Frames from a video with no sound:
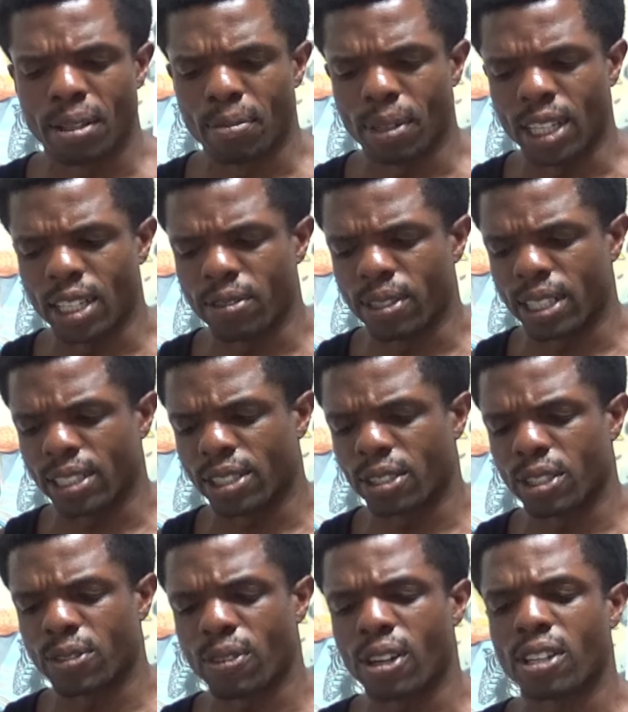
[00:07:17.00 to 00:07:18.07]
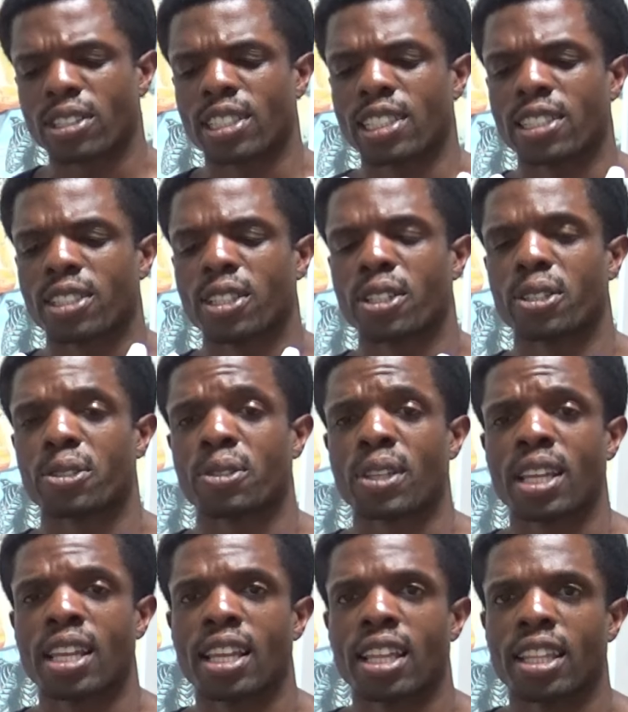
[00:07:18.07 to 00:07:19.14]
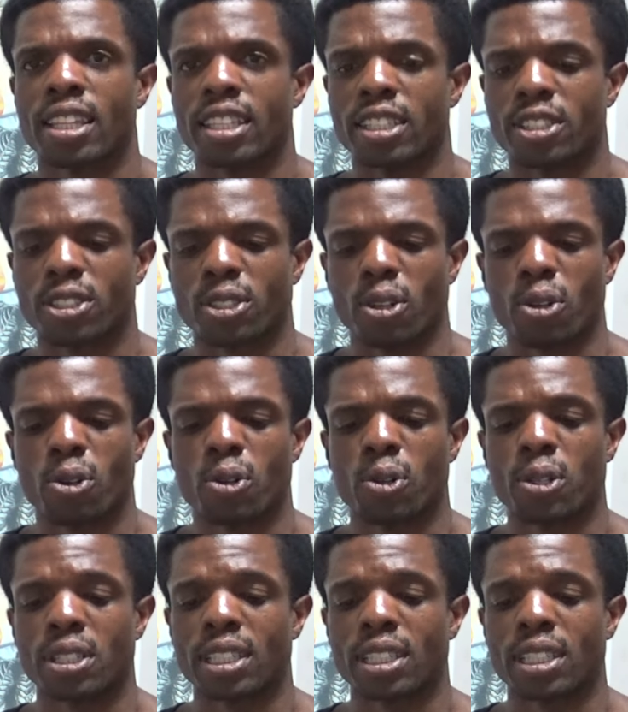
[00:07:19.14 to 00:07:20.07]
But anyway, so as far as these go, these Seoul